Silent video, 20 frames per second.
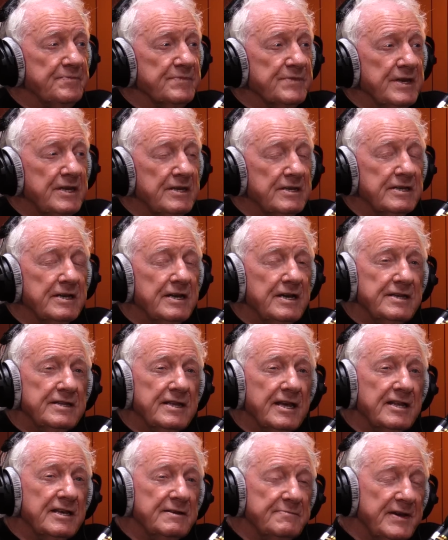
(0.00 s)
Now
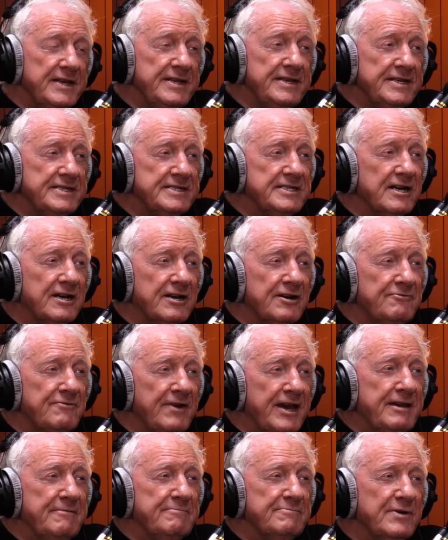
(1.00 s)
the minute you start on
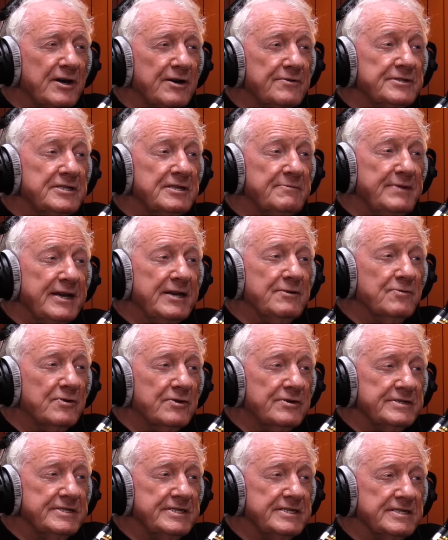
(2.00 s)
Rainbow and the big
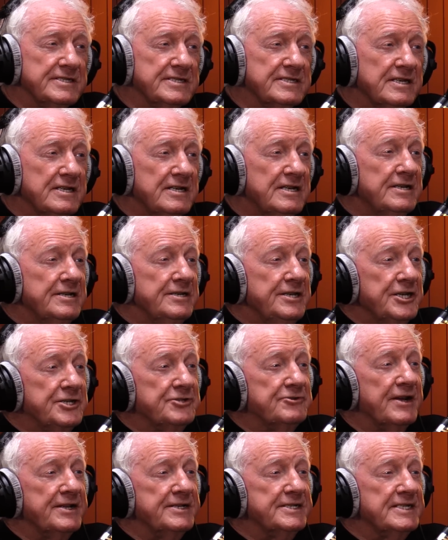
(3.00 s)
waters, you
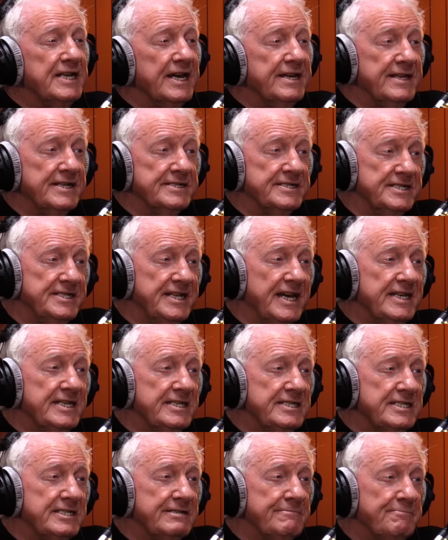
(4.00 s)
translate that to
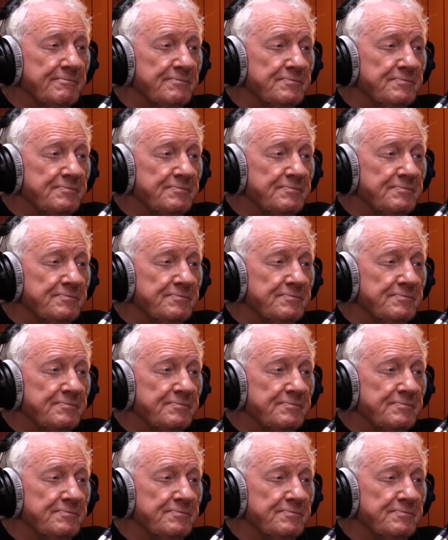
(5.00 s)
days.